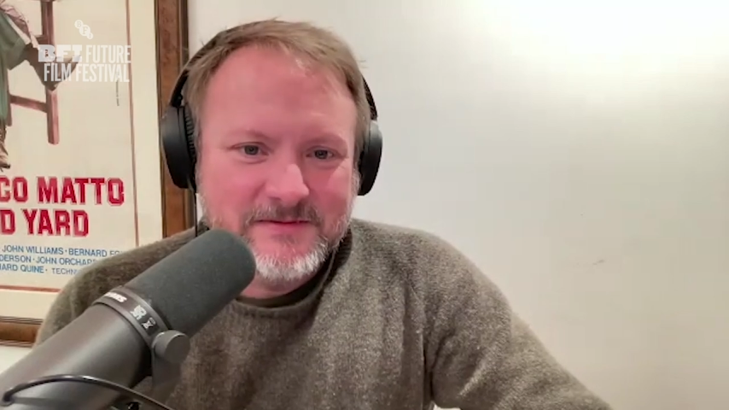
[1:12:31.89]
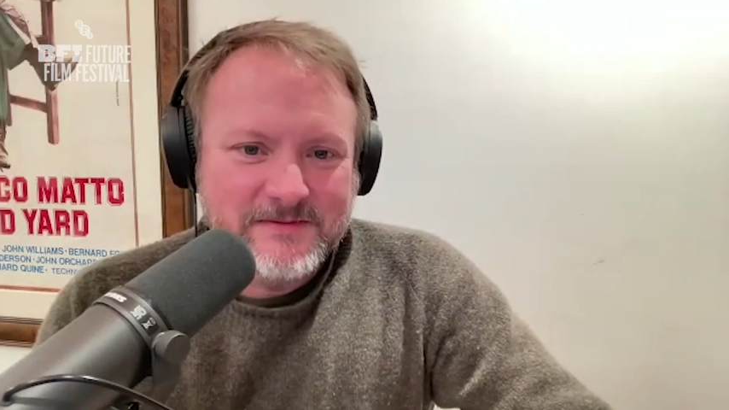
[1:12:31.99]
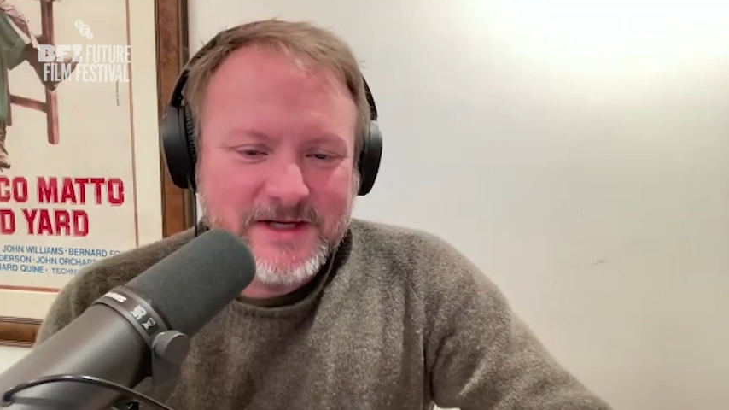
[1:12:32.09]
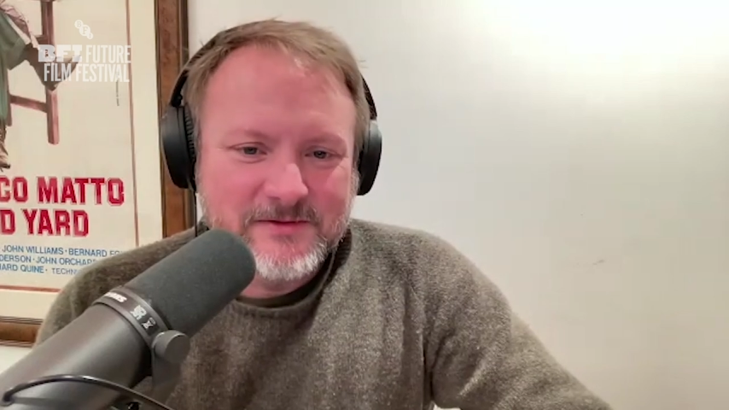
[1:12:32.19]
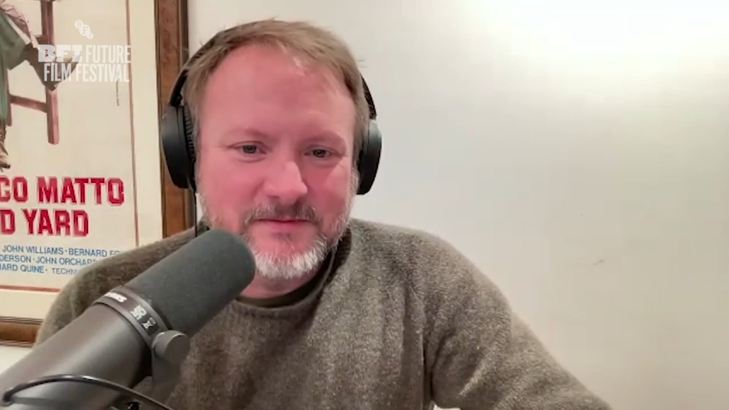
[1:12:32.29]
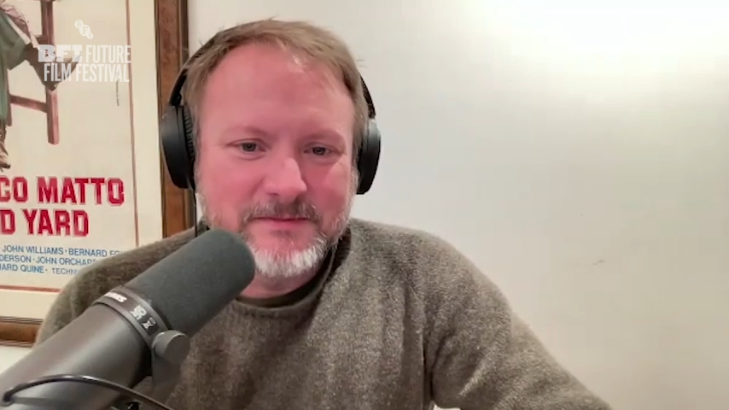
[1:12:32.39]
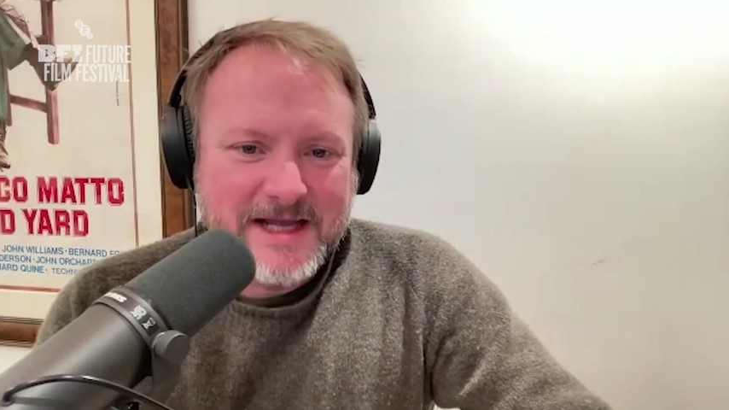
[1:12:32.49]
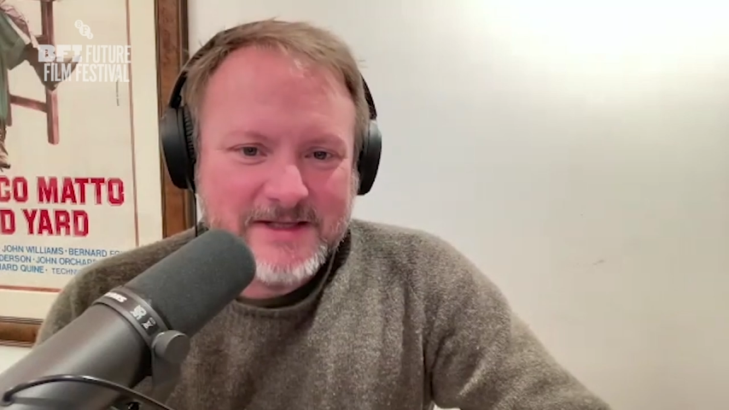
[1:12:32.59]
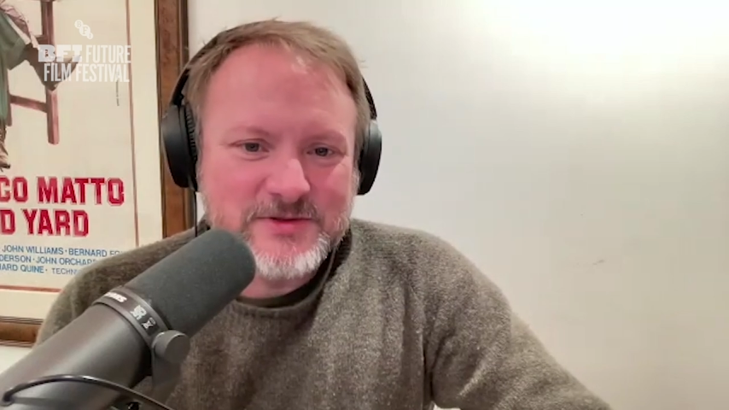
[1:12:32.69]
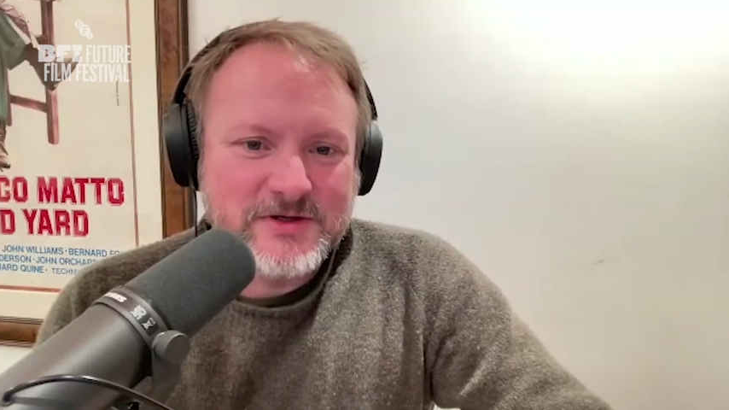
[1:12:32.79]
my
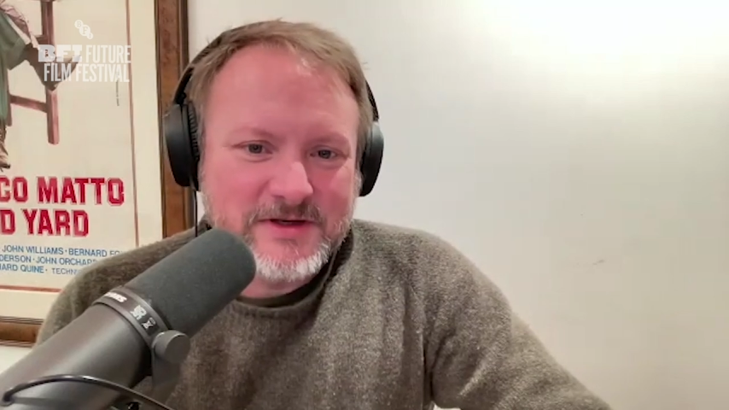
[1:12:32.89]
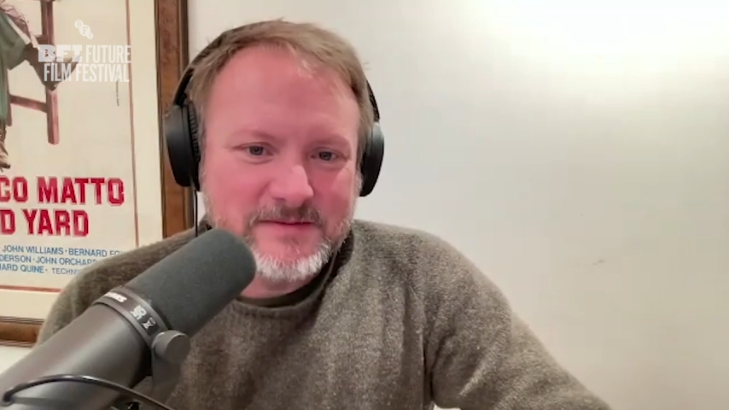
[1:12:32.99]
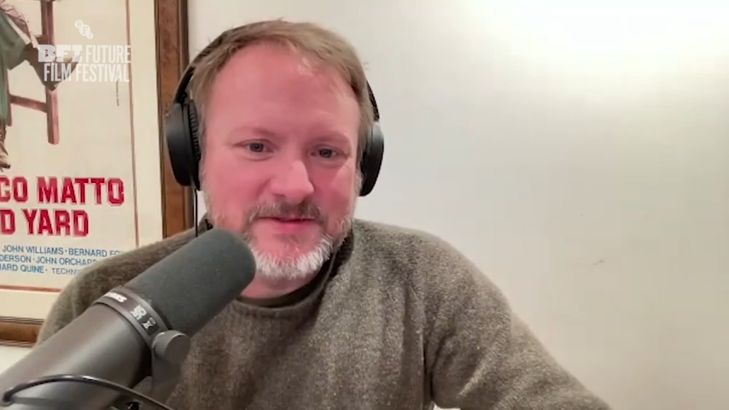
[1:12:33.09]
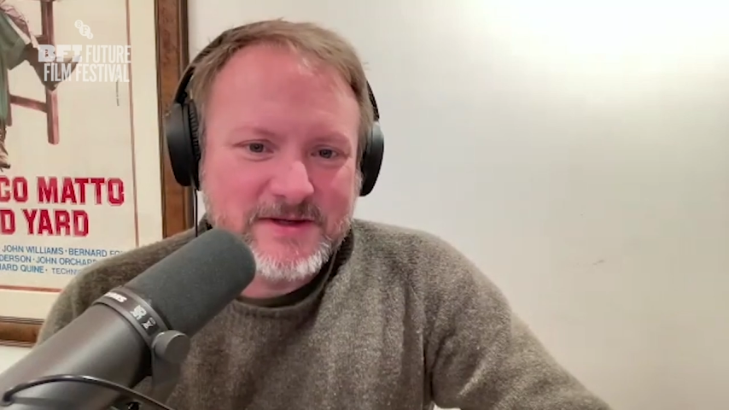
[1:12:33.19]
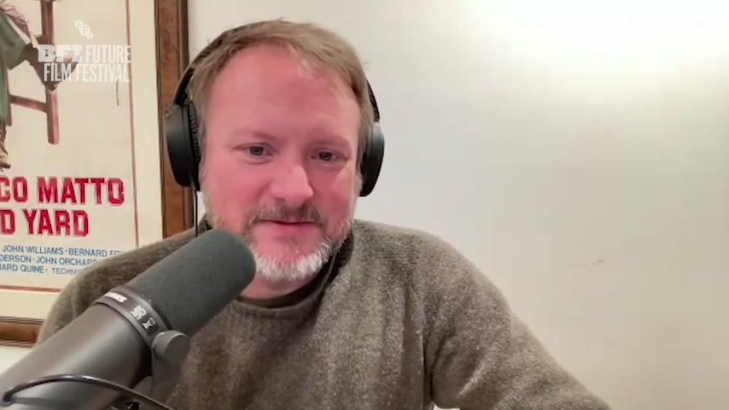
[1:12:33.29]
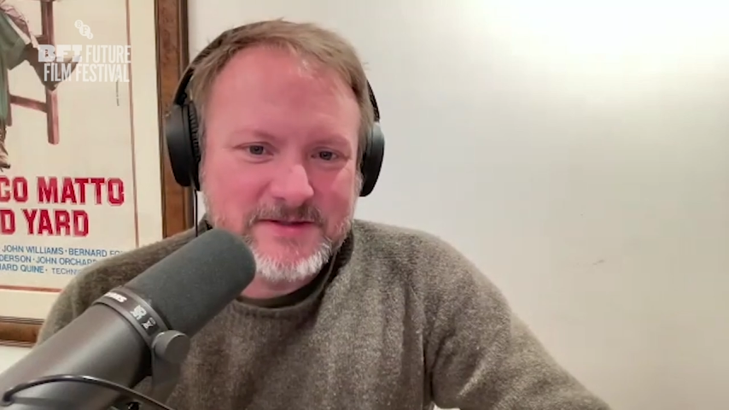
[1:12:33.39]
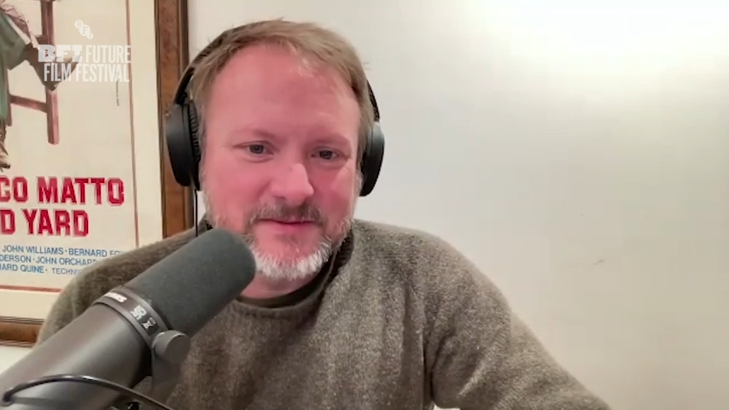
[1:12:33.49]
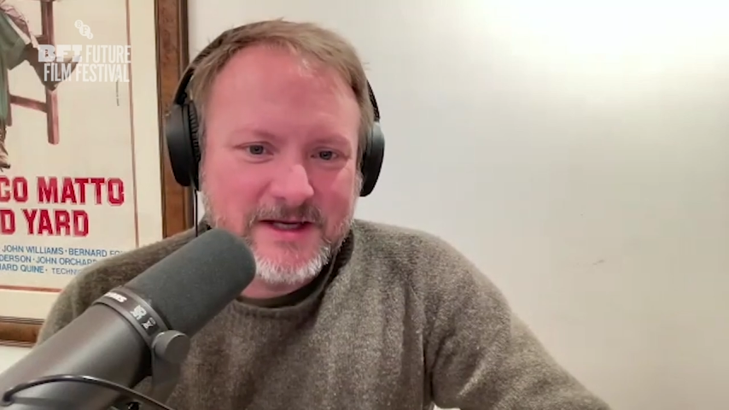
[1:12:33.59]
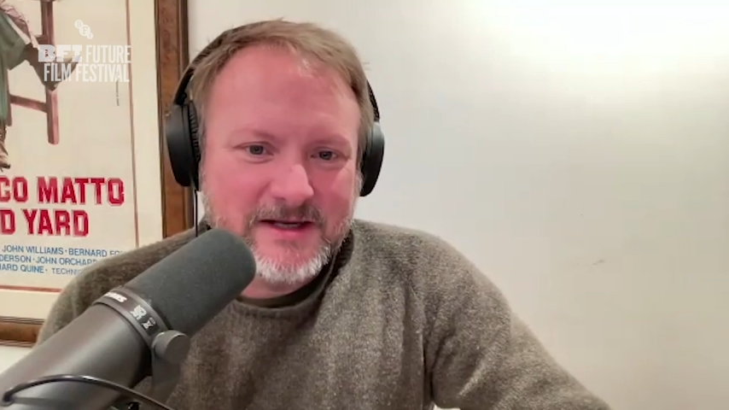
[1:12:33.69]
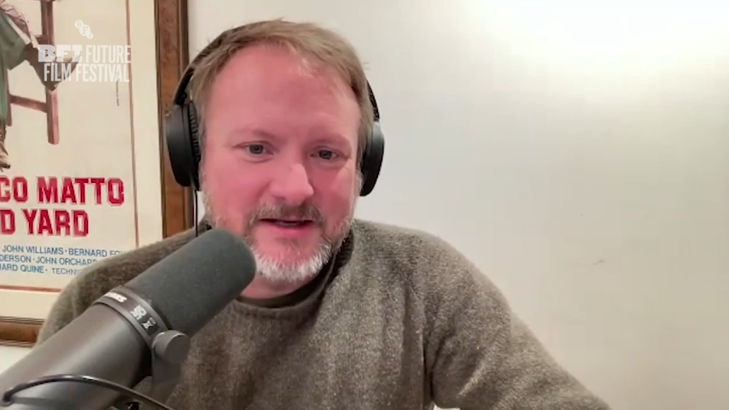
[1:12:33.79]
manager comes up to
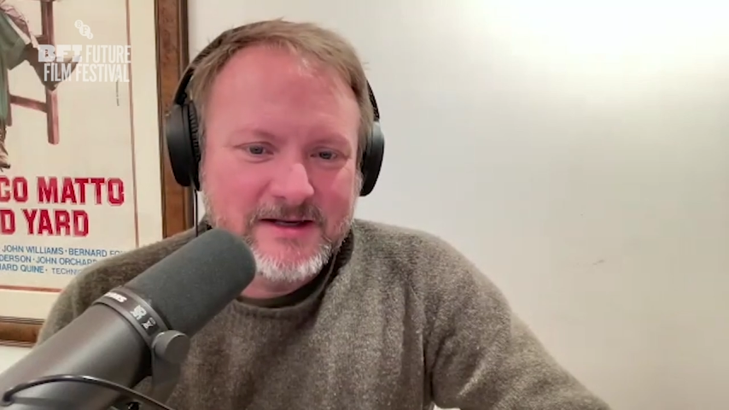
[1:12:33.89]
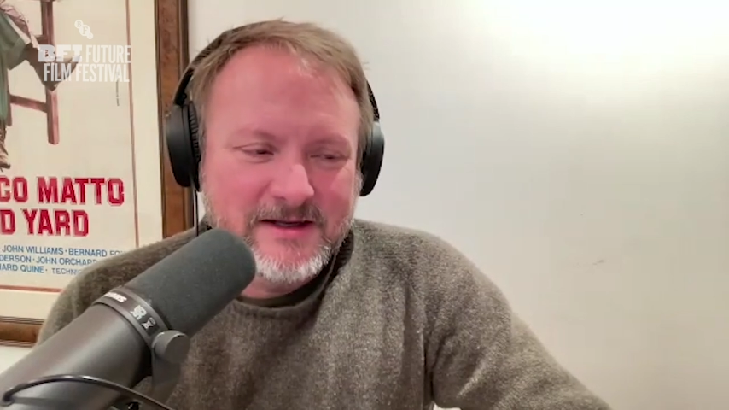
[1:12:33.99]
me